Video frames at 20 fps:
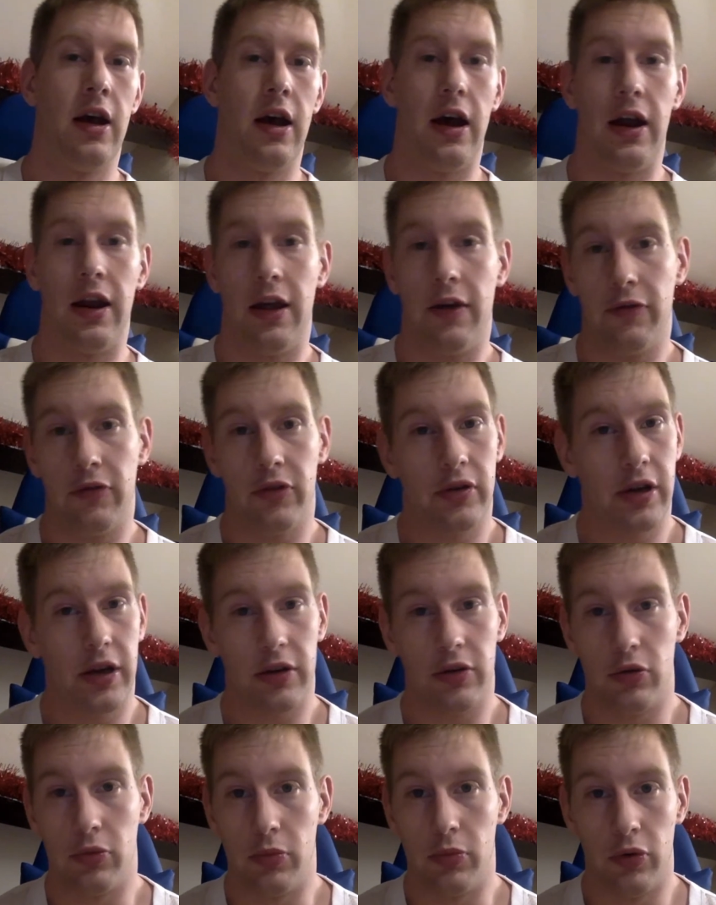And after
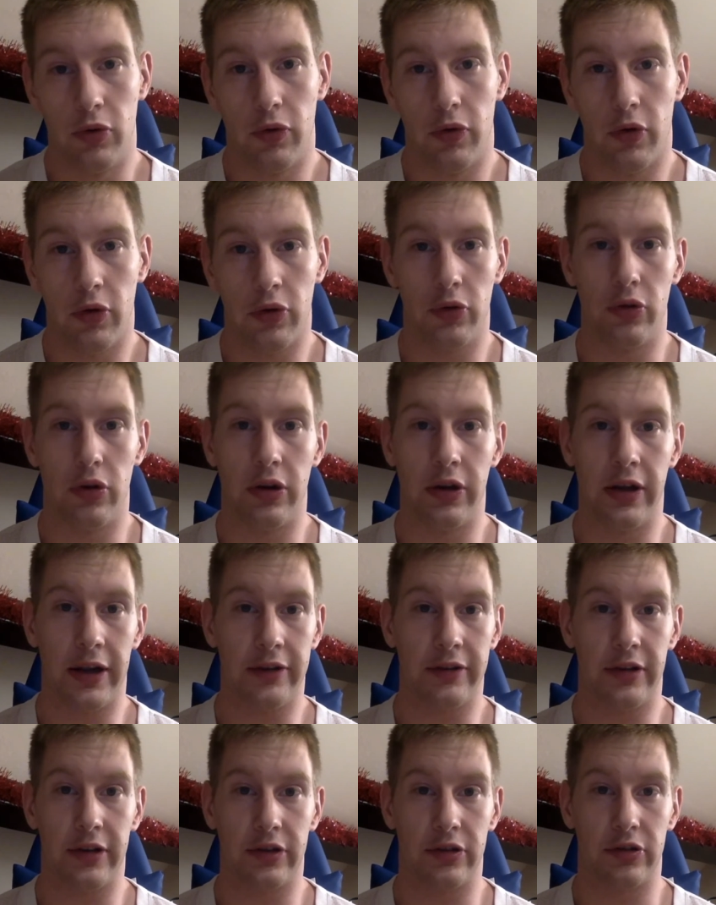that, you move on to the
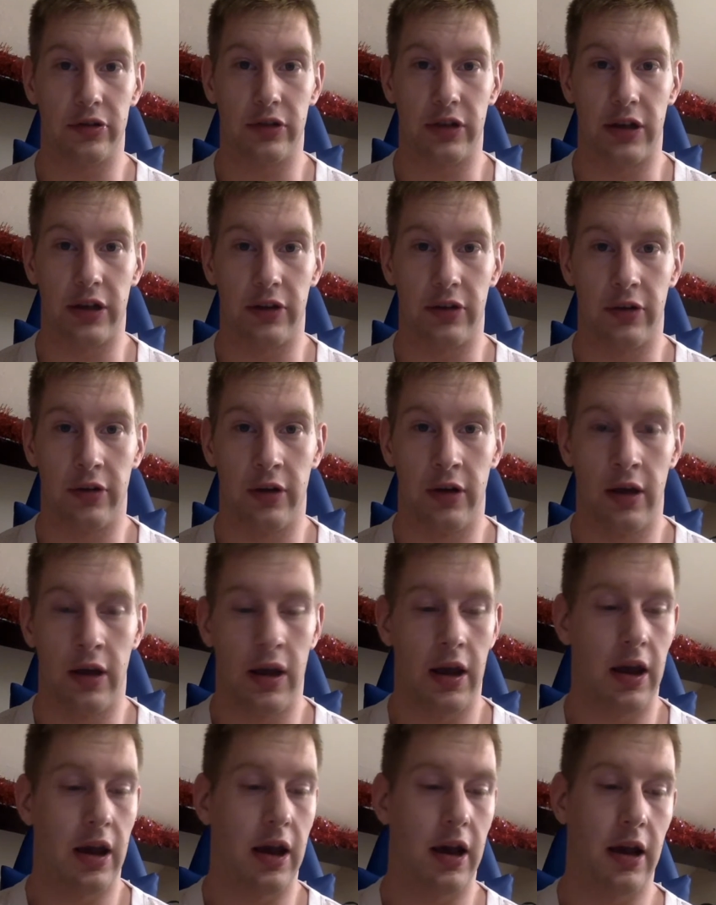next exercise.
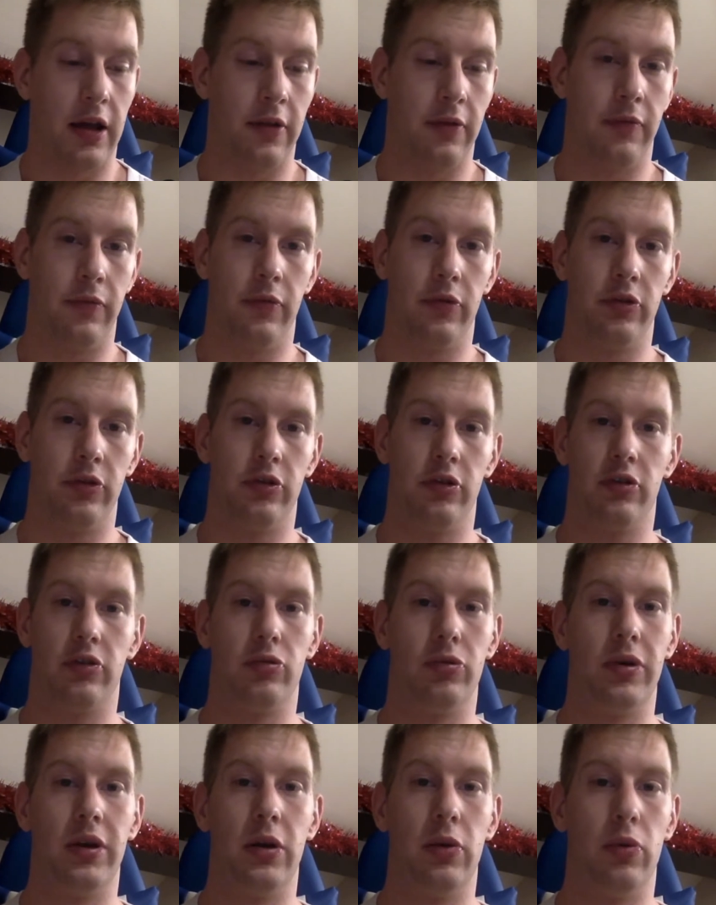And just
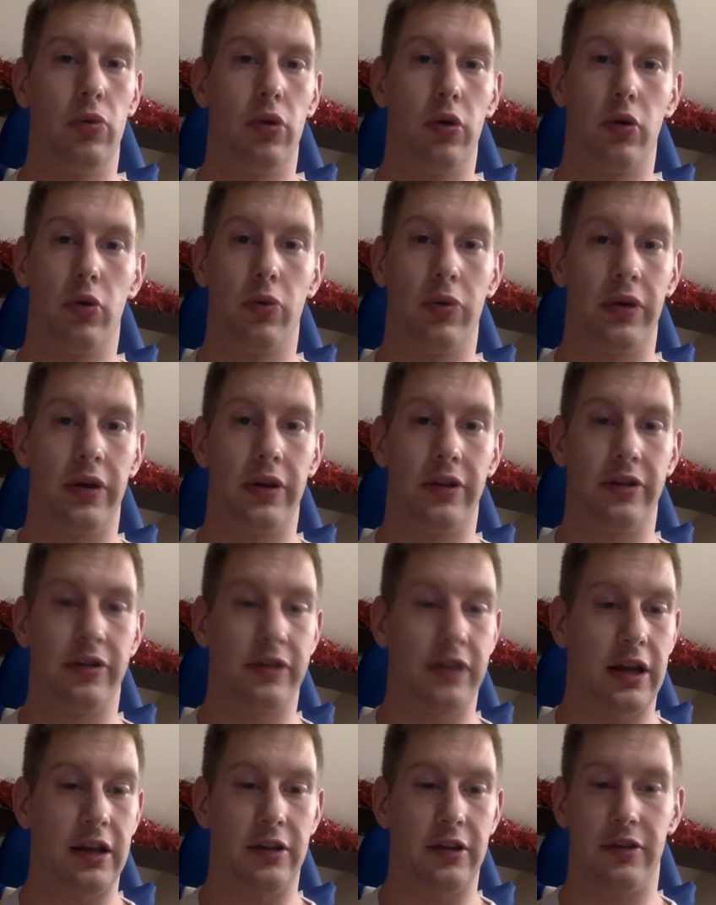really work with
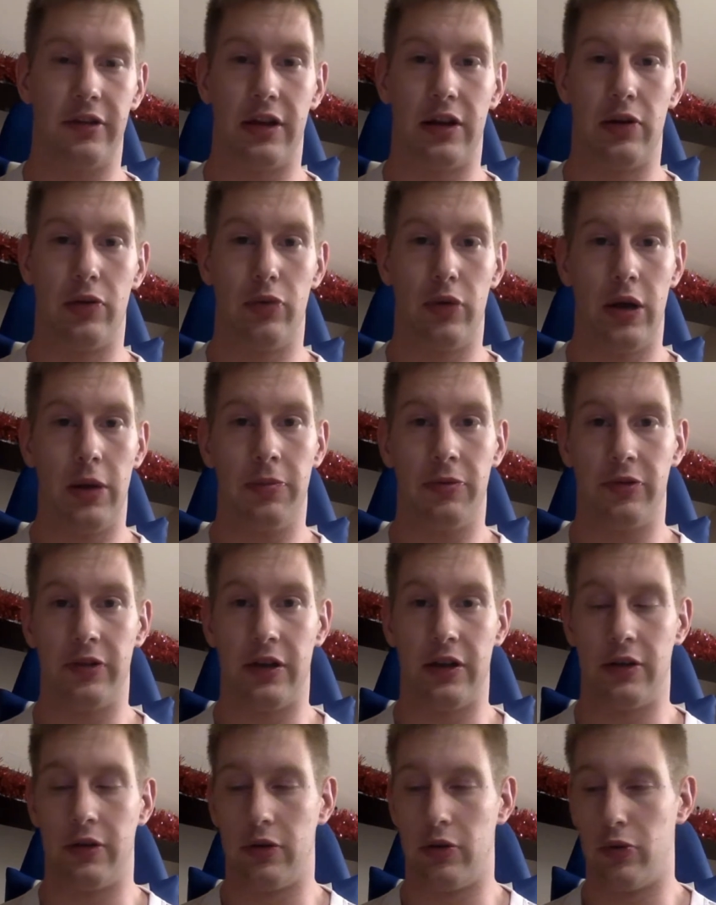sets and reps
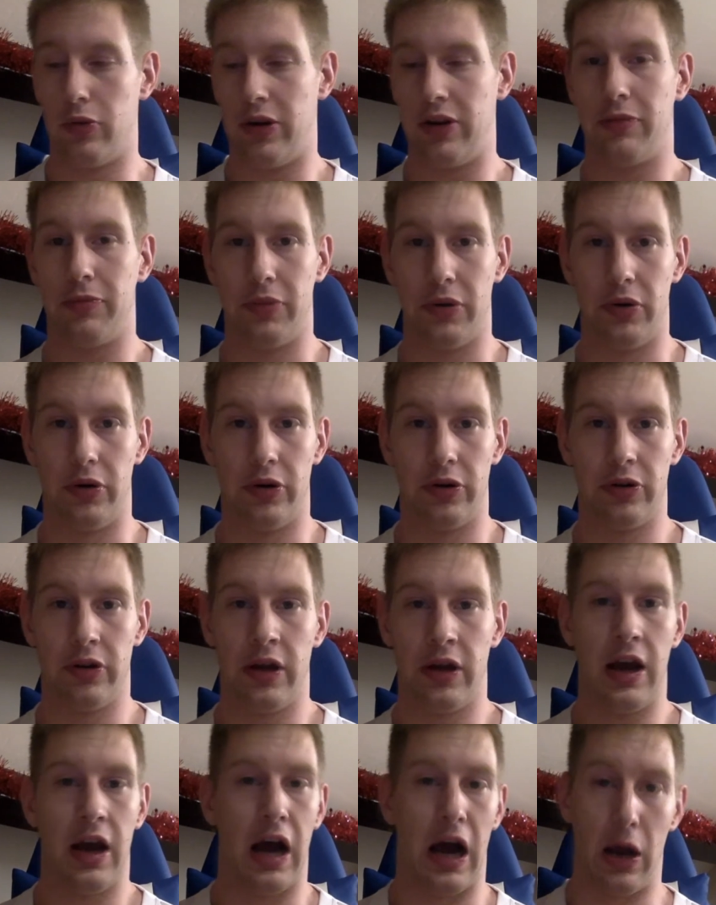and rest period.
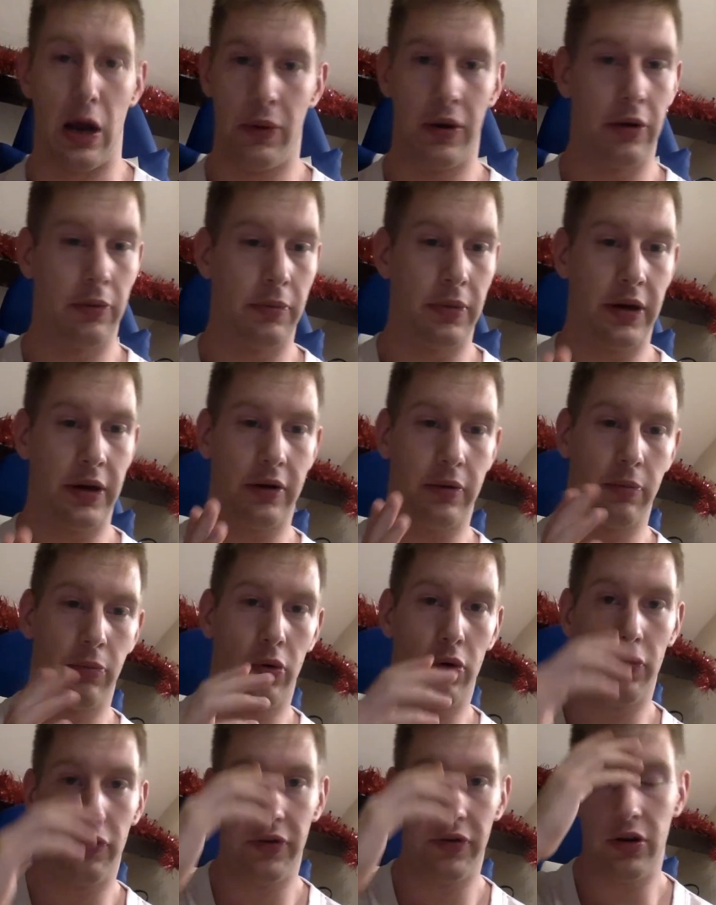I will make
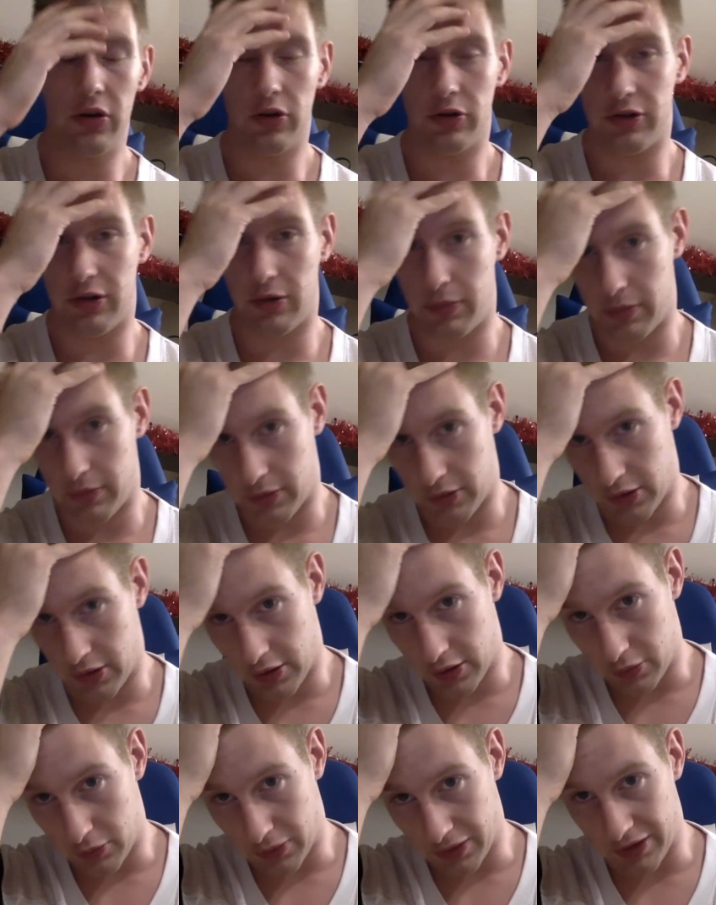more videos of,
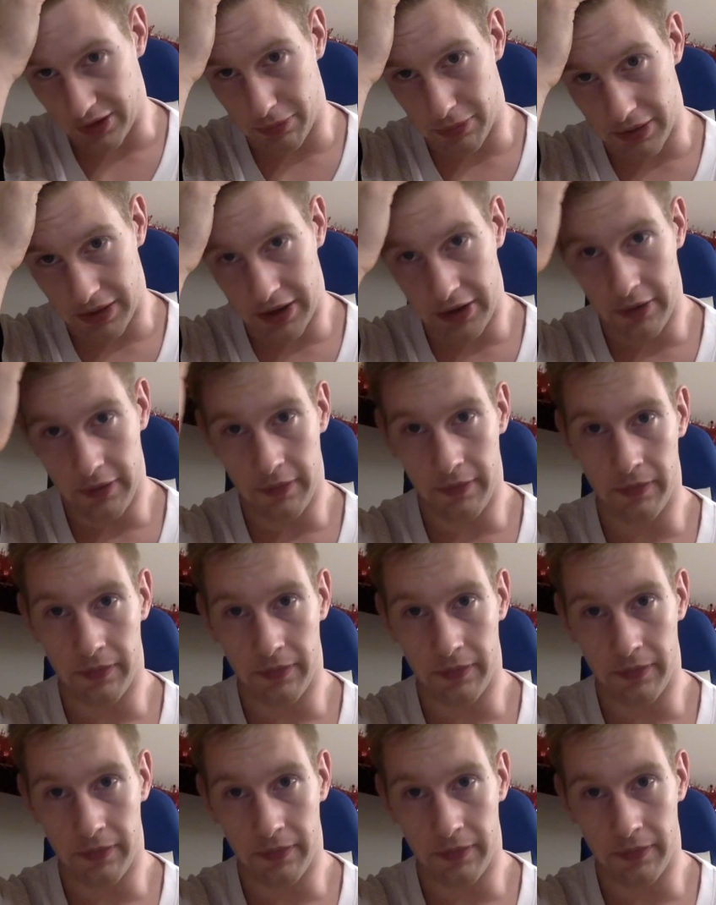uh, to explain,